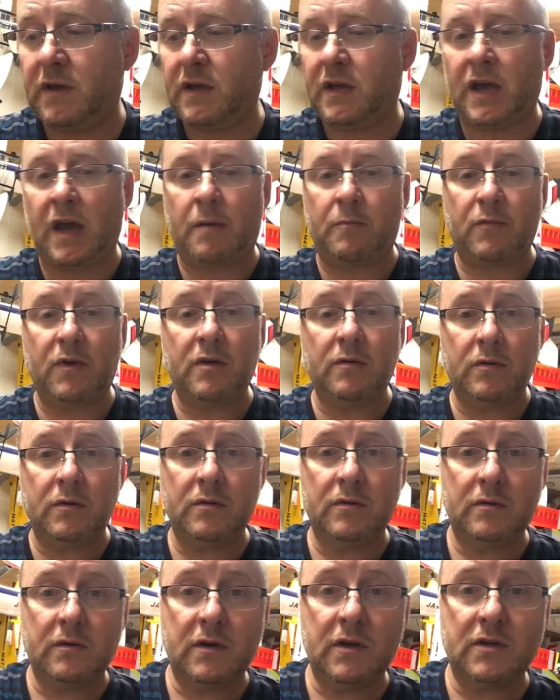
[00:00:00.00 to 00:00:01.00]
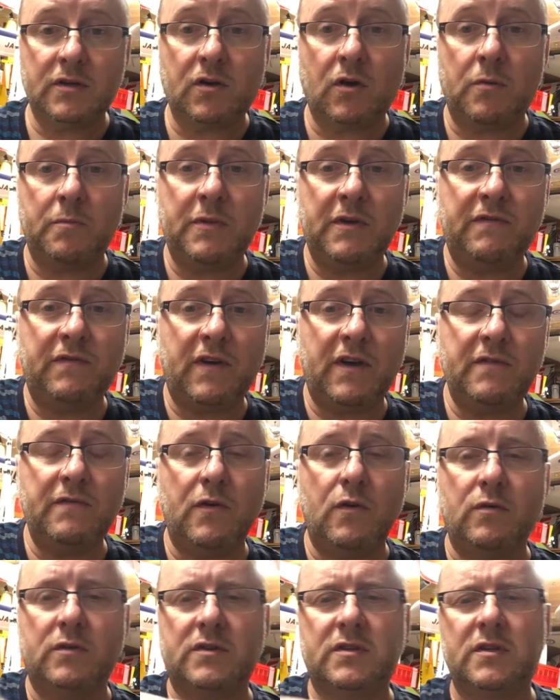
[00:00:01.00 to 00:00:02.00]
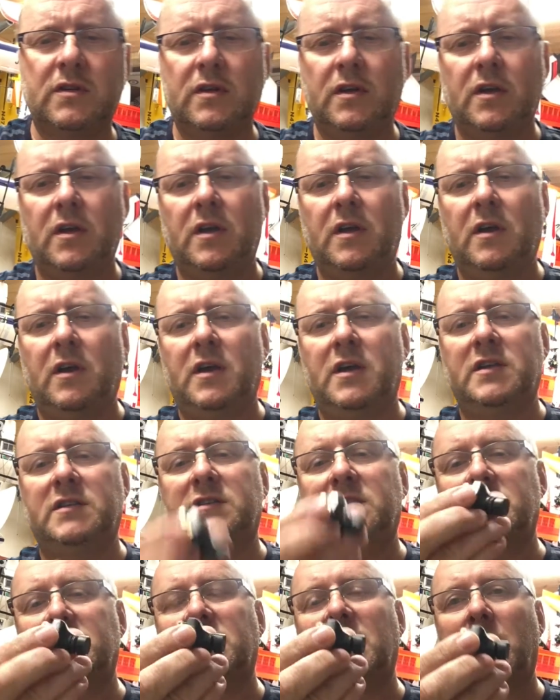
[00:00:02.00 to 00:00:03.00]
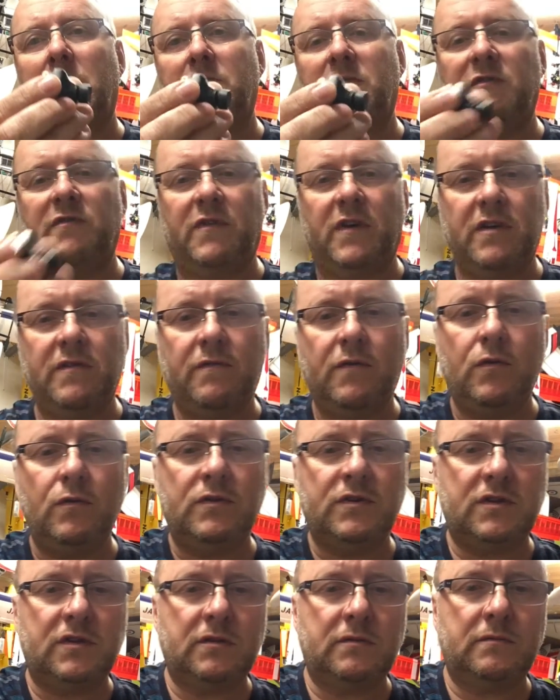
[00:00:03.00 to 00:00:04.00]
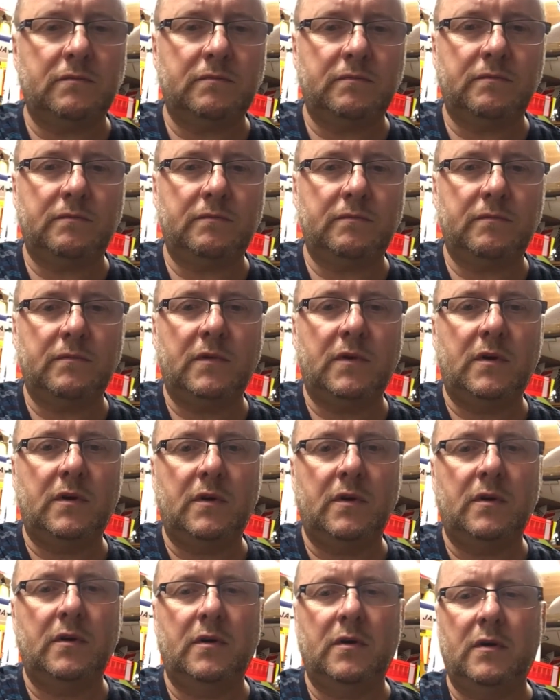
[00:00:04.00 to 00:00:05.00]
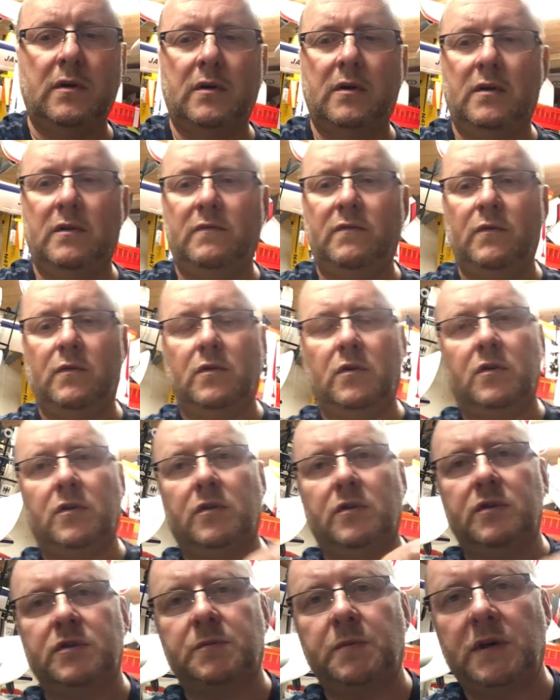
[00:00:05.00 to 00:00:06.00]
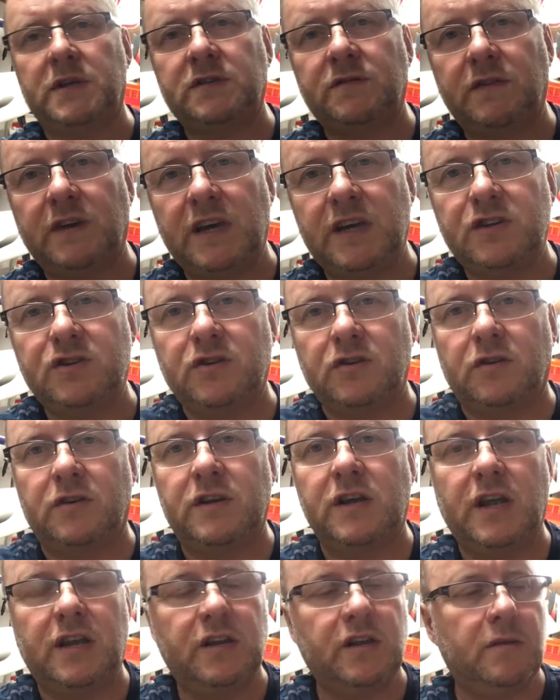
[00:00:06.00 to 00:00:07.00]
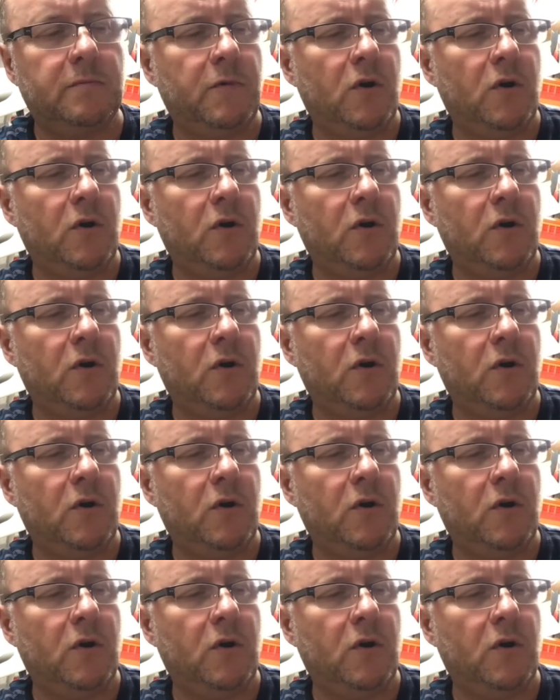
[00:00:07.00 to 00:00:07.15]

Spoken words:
camera has got to be 5 volts. Is this camera 5 volts? If you look on the specification on the end of the